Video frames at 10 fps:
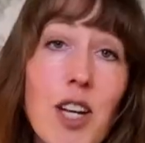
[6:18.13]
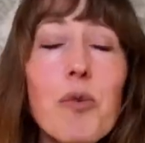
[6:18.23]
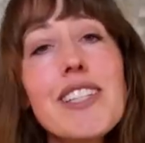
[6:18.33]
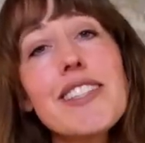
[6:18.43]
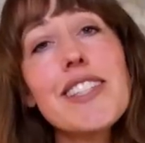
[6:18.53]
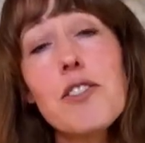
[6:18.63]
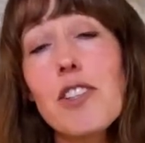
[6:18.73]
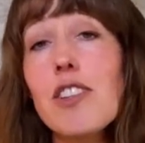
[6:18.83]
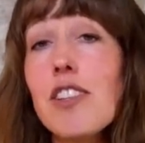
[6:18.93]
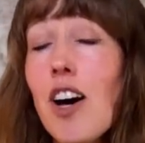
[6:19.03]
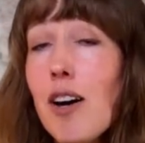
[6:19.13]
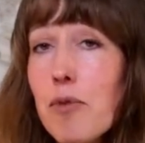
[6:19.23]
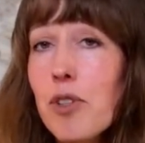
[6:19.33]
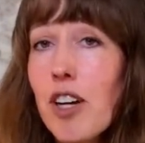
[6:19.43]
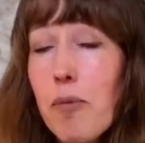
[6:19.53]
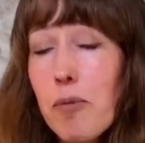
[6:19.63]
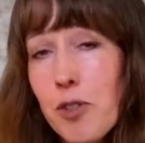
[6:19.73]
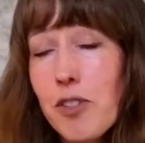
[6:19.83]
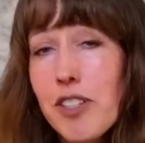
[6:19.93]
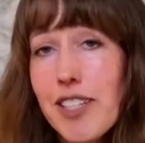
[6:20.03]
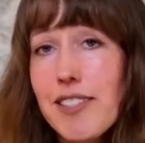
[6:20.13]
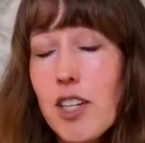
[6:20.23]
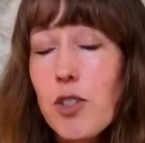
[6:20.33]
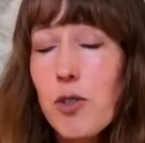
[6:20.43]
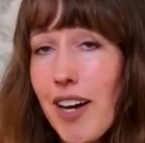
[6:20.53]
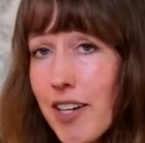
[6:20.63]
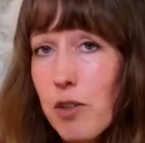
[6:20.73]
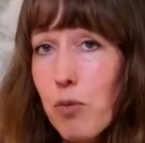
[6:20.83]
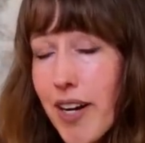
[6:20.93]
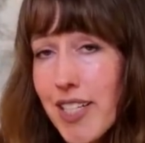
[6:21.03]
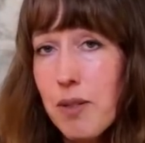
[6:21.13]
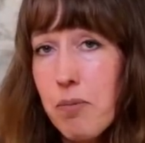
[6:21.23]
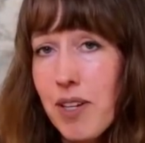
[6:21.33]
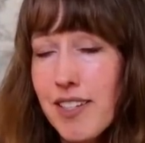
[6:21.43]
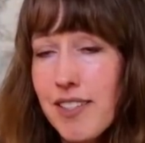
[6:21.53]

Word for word: can see there's a lot more opportunities to add white space,